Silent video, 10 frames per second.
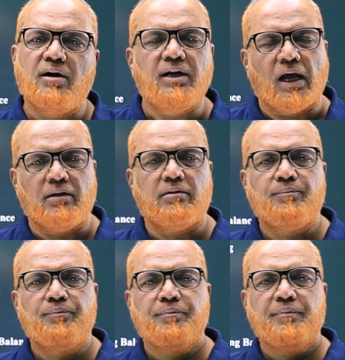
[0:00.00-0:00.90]
done.
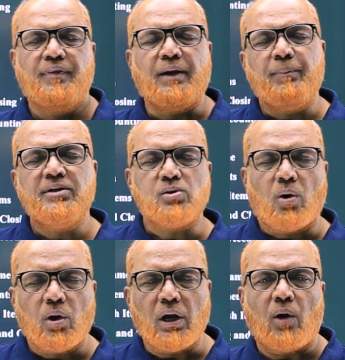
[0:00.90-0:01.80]
That means
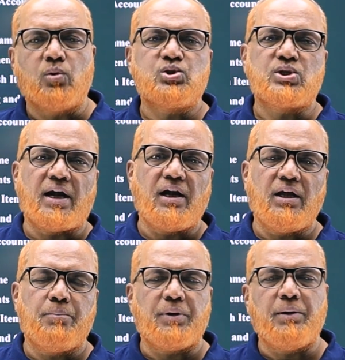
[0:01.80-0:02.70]
all
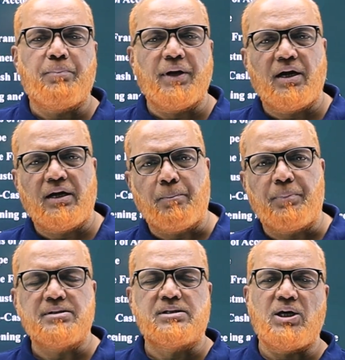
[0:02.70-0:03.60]
outstanding, prepaid,
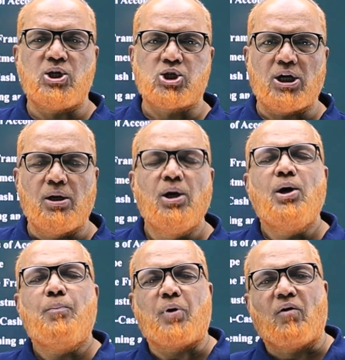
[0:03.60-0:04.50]
depreciation,
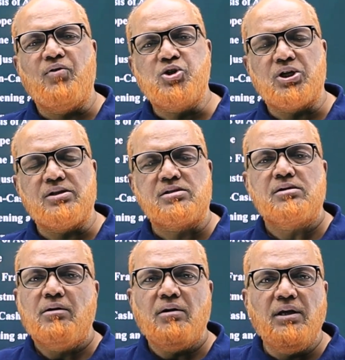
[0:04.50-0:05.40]

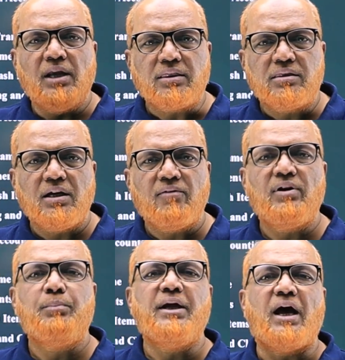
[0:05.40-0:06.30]
provisions, nothing
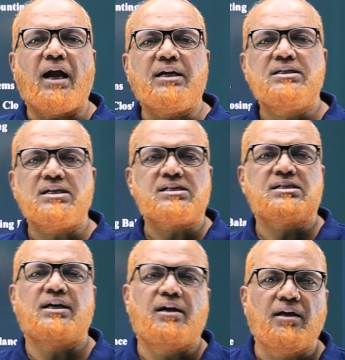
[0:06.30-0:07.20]
will be
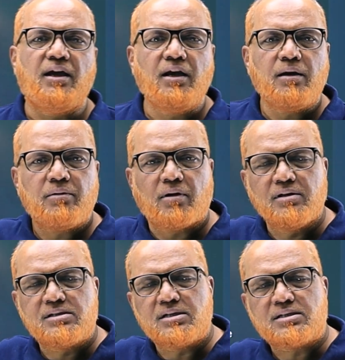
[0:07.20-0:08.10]
adjusted in
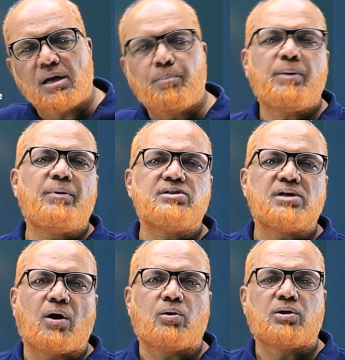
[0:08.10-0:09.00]
receipts and payments
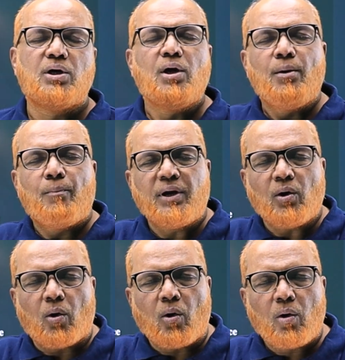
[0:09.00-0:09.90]
account.
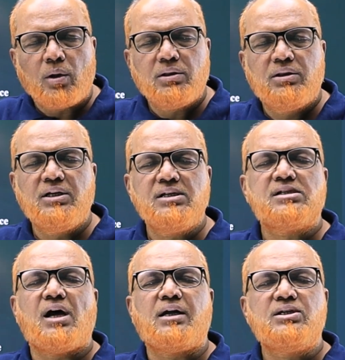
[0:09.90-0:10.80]
But all
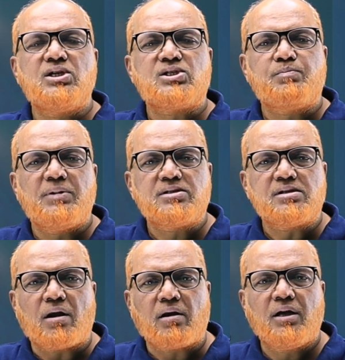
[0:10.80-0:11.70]
these adjustments
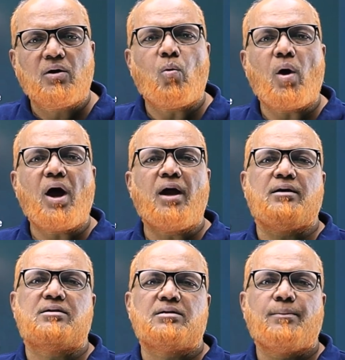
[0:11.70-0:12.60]
are
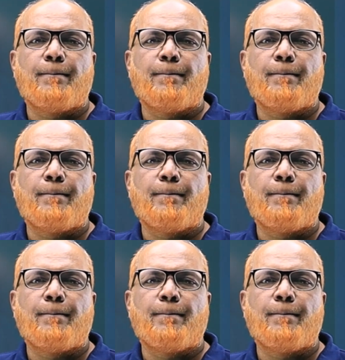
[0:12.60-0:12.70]
required.